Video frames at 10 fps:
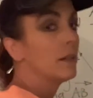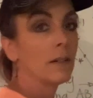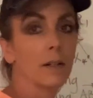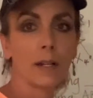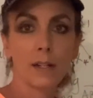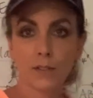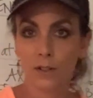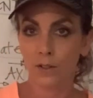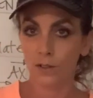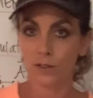okay,
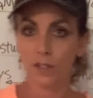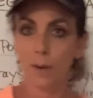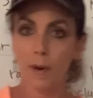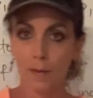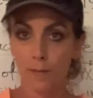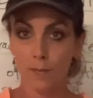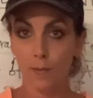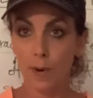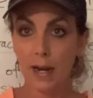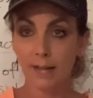so you see all my
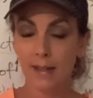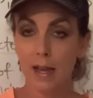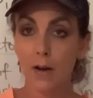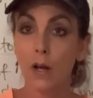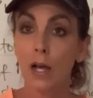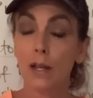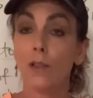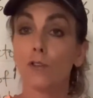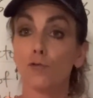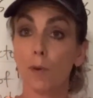rays now? Now
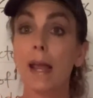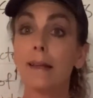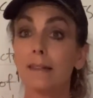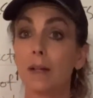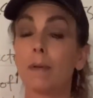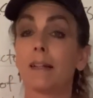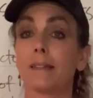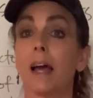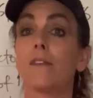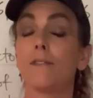those rays can be
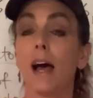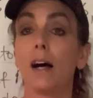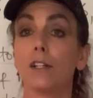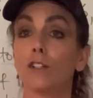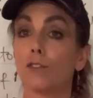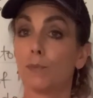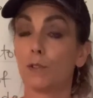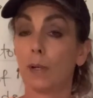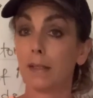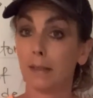assigned values
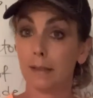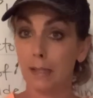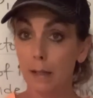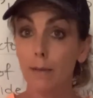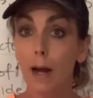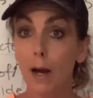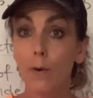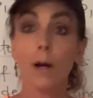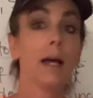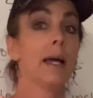between
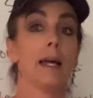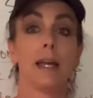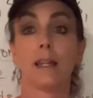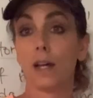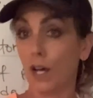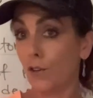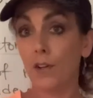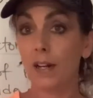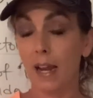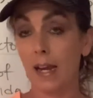0 and
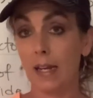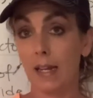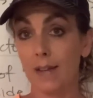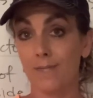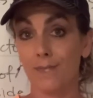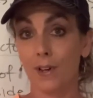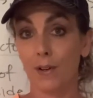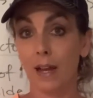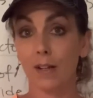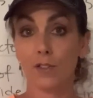180,
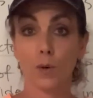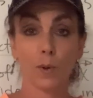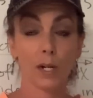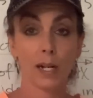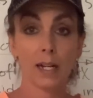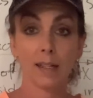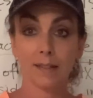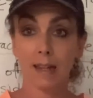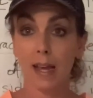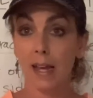okay? So we're gonna
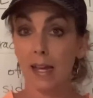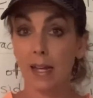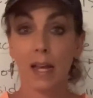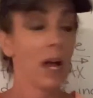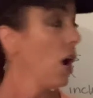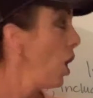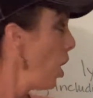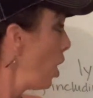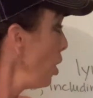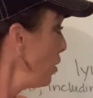say all